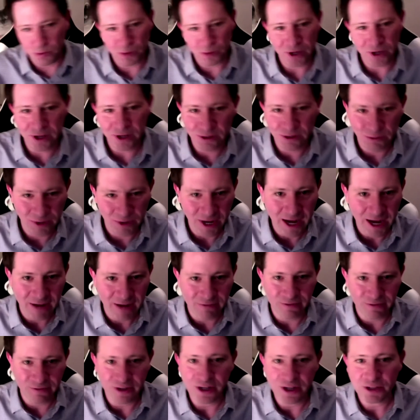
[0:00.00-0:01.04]
we, we
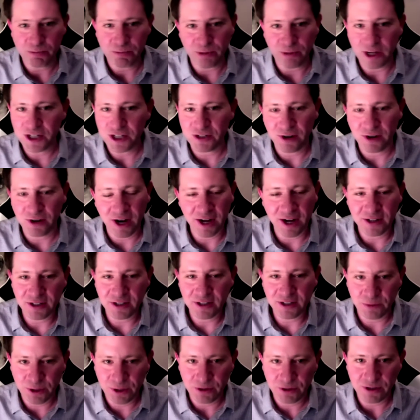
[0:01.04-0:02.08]
have venous blood draws
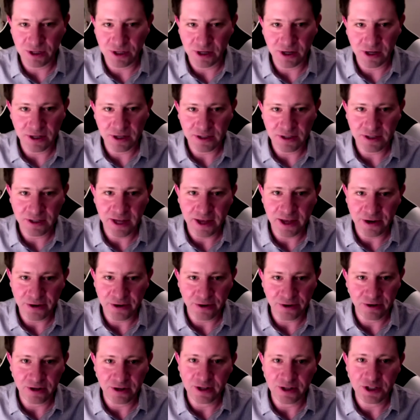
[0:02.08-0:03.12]
and we use a, a
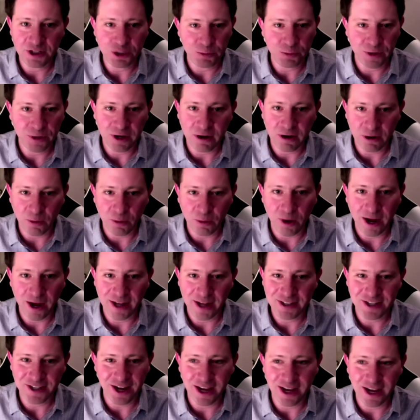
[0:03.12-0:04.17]
standard instrument called a
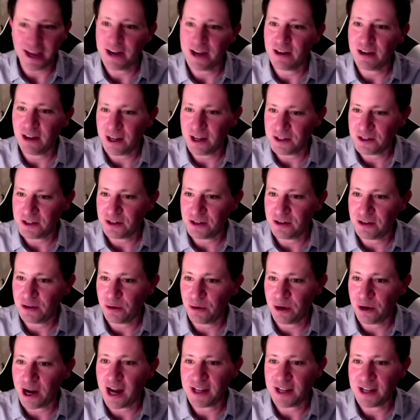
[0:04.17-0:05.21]
YSI analyzer
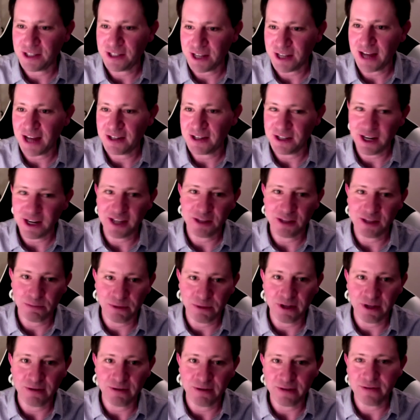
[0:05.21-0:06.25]
or an i-STAT to get the
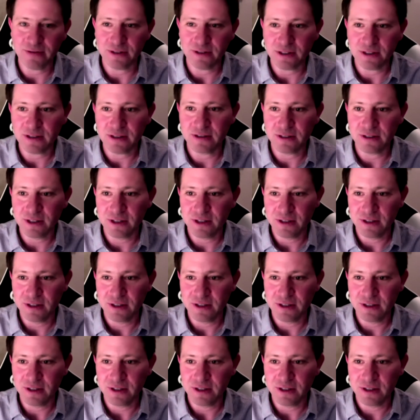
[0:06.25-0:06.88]
blood reference.